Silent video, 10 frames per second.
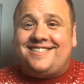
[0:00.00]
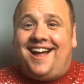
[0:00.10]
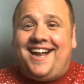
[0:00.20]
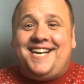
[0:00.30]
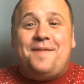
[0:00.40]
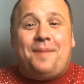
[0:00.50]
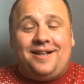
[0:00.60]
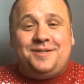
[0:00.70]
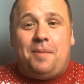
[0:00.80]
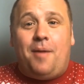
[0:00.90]
I did
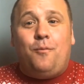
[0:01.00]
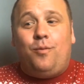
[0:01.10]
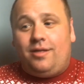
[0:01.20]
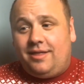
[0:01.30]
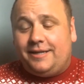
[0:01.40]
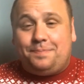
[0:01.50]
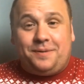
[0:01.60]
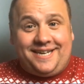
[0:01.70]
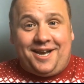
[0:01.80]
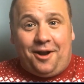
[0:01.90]
pantomime with this
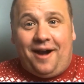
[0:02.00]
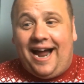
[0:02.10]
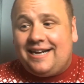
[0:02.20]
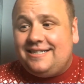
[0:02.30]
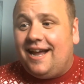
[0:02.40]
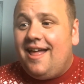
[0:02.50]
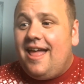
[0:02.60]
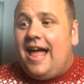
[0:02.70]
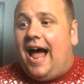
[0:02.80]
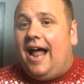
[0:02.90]
particular actor,
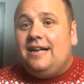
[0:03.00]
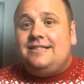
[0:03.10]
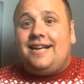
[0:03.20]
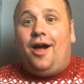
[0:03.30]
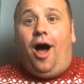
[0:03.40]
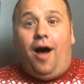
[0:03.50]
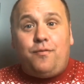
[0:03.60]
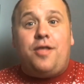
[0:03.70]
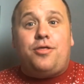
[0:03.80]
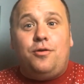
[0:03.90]
and
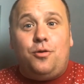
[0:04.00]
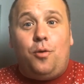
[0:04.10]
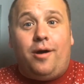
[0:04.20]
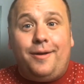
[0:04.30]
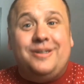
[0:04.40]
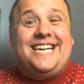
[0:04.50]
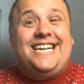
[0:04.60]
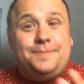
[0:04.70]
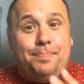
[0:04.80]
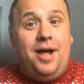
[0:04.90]
halfway through the run, it was his
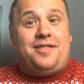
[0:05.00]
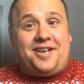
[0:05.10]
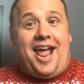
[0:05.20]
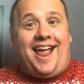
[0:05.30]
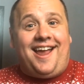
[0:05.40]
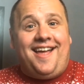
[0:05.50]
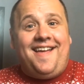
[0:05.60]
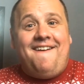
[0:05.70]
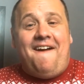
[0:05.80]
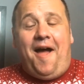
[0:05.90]
birthday.
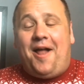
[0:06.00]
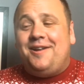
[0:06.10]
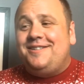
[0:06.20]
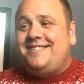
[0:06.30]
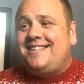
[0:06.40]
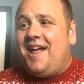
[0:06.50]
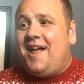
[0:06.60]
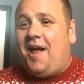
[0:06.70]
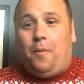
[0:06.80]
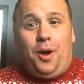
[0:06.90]
And
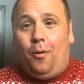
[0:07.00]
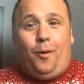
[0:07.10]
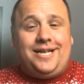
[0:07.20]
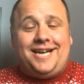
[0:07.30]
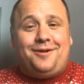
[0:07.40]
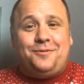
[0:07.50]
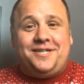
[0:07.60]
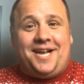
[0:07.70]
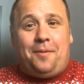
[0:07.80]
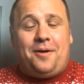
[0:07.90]
we all went out, we
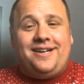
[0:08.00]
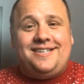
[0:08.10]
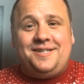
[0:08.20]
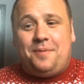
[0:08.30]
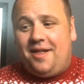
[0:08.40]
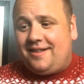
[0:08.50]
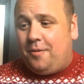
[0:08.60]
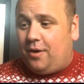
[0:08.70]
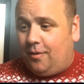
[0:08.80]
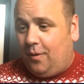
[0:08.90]
celebrated his birthday,
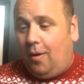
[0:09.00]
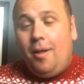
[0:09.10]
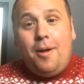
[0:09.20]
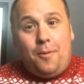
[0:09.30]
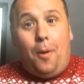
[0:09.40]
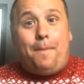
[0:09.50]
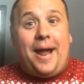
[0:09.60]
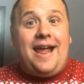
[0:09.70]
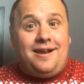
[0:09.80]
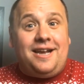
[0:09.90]
we all
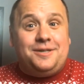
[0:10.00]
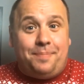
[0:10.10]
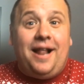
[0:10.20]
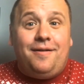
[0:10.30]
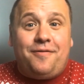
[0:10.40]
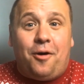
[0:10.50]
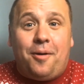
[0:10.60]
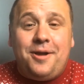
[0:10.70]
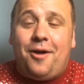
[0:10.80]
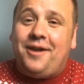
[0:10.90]
paid his bill for him,
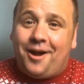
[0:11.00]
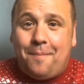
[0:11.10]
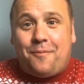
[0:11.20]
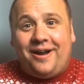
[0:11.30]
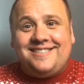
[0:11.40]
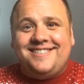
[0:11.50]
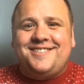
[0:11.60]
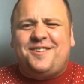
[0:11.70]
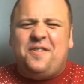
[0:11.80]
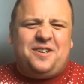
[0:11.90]
you know, and he got presents and
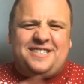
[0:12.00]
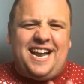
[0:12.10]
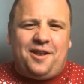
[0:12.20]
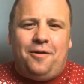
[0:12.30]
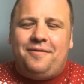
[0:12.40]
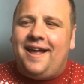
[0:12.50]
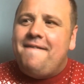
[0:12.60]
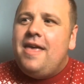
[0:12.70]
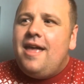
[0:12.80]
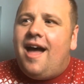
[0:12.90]
stuff. It was dead lovely.
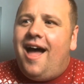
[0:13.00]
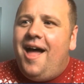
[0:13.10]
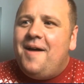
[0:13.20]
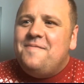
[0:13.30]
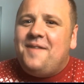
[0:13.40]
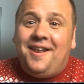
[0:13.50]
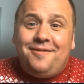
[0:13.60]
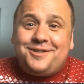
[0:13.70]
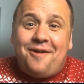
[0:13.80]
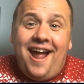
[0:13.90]
And it was
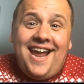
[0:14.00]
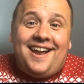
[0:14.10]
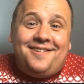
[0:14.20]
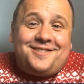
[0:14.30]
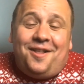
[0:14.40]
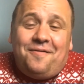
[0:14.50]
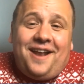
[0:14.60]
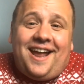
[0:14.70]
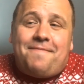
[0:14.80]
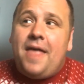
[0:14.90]
great, it was
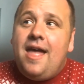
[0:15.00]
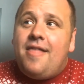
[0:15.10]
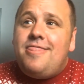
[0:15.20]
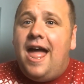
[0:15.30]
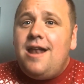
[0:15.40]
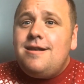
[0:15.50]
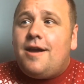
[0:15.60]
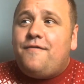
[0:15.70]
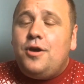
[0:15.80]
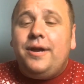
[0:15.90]
lovely. Then a
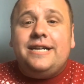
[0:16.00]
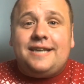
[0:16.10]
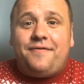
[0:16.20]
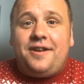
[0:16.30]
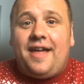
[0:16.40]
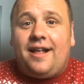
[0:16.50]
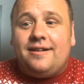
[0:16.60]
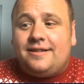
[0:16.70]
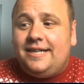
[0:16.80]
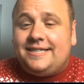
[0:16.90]
few years after that,
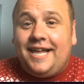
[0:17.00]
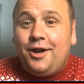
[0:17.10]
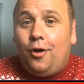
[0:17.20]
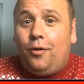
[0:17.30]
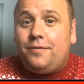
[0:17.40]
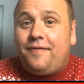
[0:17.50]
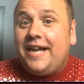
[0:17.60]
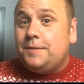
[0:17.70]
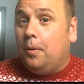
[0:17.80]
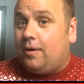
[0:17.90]
this thing called
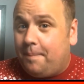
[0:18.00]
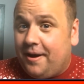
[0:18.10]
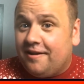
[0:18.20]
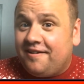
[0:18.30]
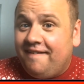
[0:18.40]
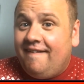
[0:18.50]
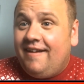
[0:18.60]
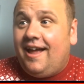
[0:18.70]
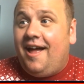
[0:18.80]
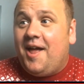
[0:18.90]
Facebook appeared.
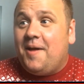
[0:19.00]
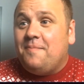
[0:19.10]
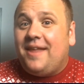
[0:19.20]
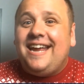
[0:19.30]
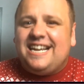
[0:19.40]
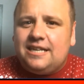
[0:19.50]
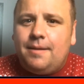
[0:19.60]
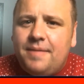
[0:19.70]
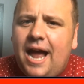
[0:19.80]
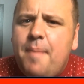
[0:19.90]
Yes,
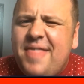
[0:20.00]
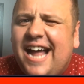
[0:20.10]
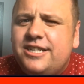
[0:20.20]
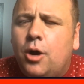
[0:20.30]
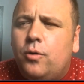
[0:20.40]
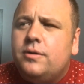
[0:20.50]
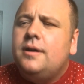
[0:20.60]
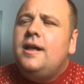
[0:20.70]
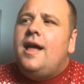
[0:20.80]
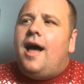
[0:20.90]
I'm that old.
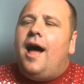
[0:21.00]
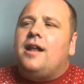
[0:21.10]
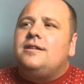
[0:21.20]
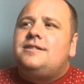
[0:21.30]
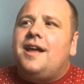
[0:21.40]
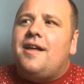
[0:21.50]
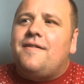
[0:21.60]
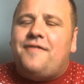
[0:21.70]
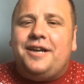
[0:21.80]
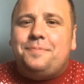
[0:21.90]
And
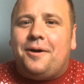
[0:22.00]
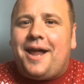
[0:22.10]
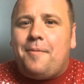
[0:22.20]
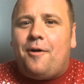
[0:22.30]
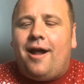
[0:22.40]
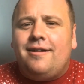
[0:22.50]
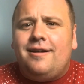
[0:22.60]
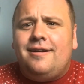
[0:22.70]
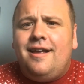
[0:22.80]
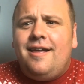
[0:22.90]
Facebook came around,
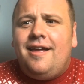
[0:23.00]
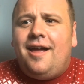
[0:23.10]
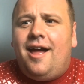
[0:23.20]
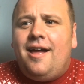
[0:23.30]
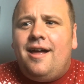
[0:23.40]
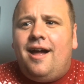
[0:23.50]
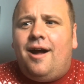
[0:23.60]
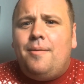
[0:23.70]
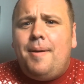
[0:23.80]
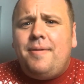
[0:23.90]
and I
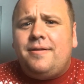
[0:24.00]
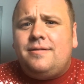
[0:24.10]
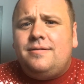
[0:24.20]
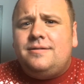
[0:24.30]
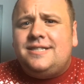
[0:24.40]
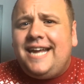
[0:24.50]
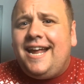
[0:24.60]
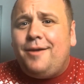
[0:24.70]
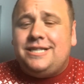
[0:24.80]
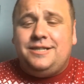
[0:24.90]
remember seeing
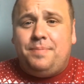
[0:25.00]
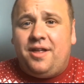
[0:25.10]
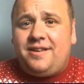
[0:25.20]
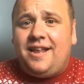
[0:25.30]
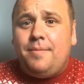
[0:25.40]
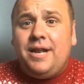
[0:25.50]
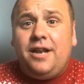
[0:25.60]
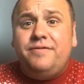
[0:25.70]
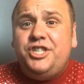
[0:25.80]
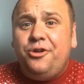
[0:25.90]
it was his birthday in the middle
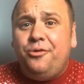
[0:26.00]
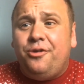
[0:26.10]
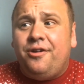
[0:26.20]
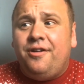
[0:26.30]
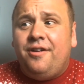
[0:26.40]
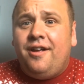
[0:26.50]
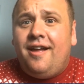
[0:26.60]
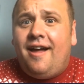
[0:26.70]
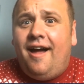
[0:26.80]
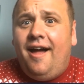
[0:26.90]
of June.
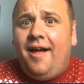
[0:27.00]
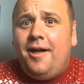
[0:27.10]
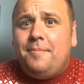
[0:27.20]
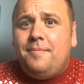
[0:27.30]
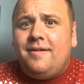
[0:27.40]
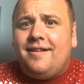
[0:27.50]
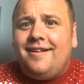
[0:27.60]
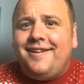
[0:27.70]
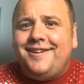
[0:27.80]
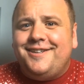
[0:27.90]

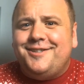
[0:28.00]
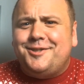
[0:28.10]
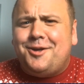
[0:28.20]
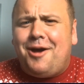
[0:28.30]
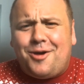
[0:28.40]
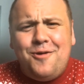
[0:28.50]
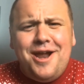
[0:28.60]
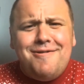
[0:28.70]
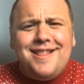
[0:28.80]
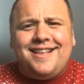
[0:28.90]
So I
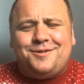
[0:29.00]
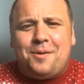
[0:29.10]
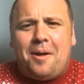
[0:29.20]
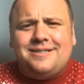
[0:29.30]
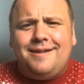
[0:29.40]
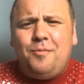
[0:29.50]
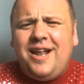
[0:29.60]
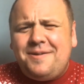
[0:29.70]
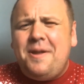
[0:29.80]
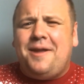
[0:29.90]
queried this with him. I said,
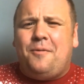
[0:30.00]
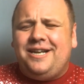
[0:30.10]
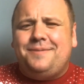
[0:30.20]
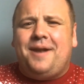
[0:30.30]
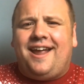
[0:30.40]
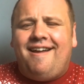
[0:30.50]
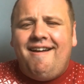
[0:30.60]
wait a minute.